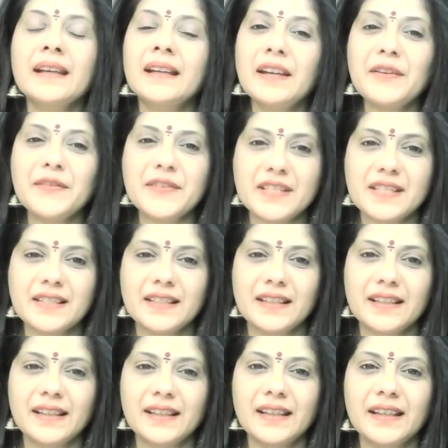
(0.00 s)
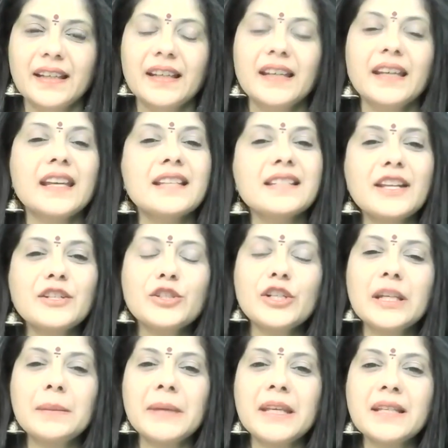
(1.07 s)
Glyphs
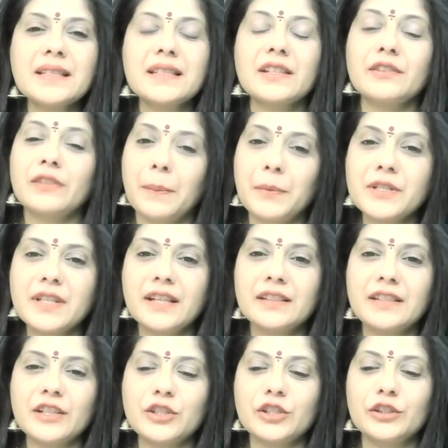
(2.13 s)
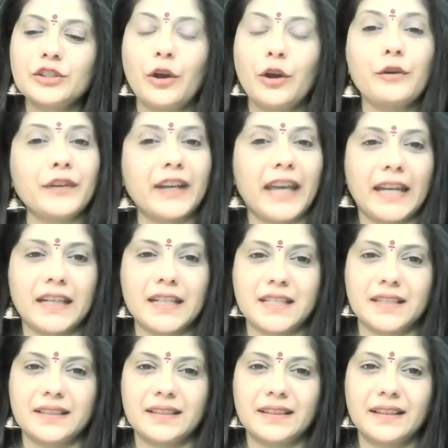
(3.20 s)
essentially means the representation of a
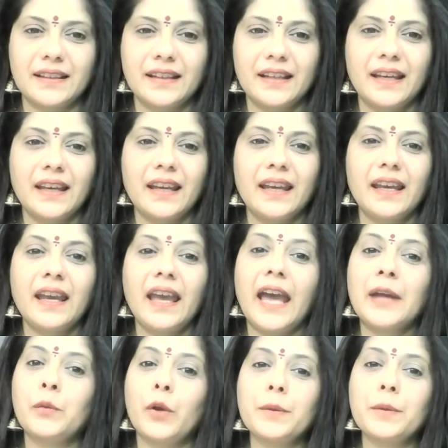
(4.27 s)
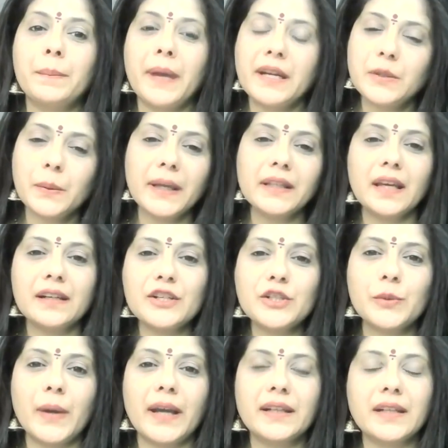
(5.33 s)
character. And what better way there
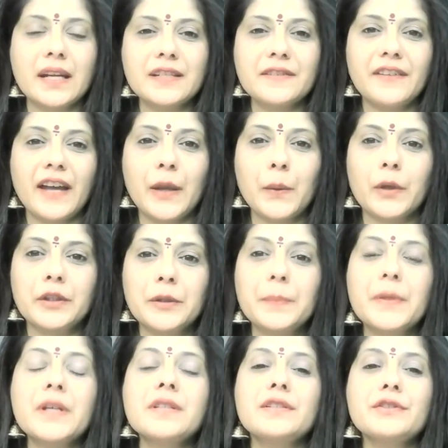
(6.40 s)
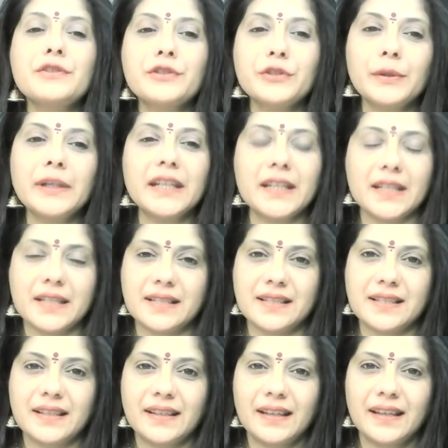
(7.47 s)
is to identify what a person truly is
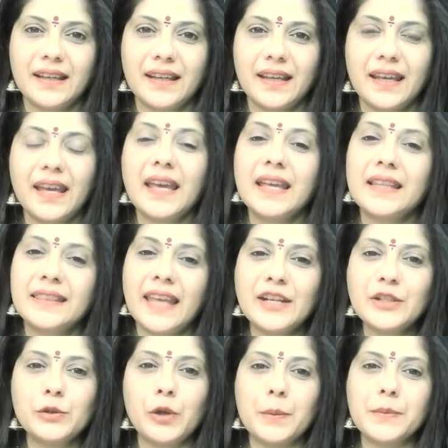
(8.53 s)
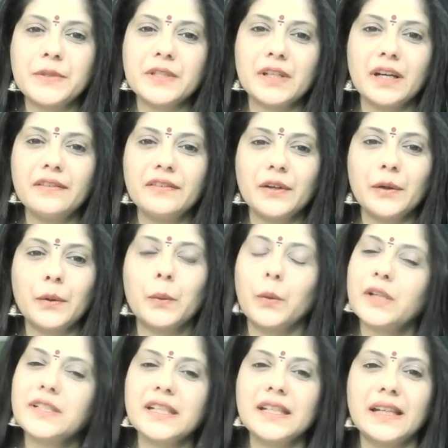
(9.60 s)
than to observe
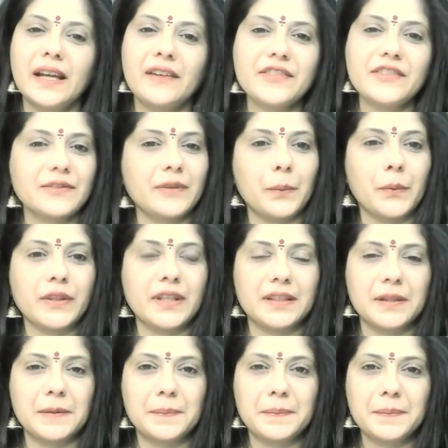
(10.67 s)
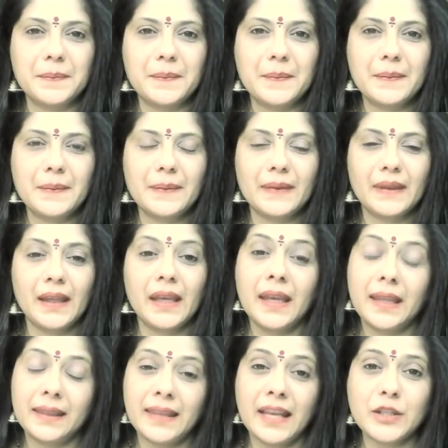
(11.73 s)
what he loves from within him.
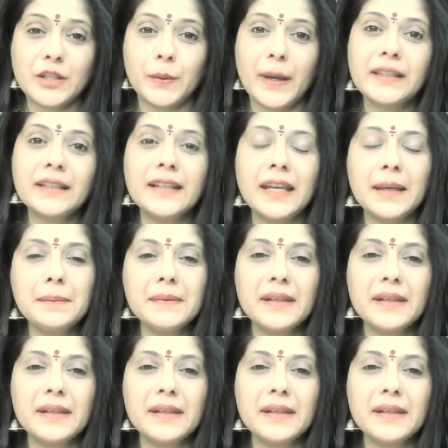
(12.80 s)
That's why the name